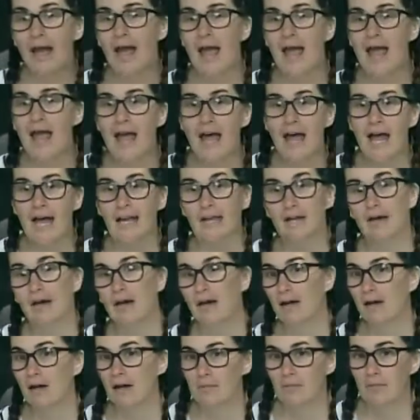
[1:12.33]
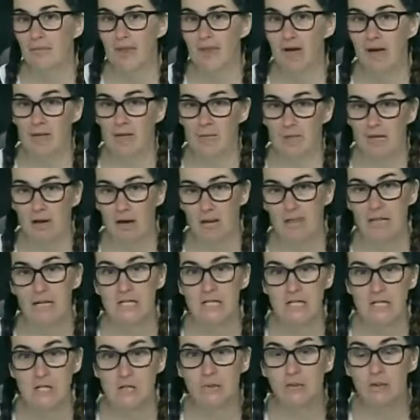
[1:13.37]
and that'll be coming
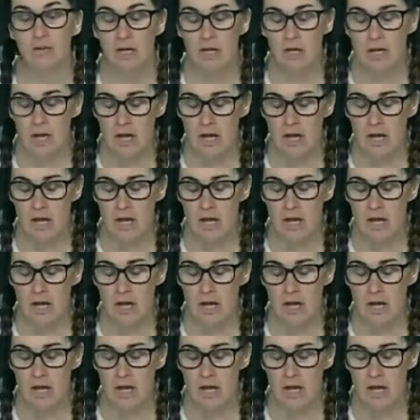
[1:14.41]
soon.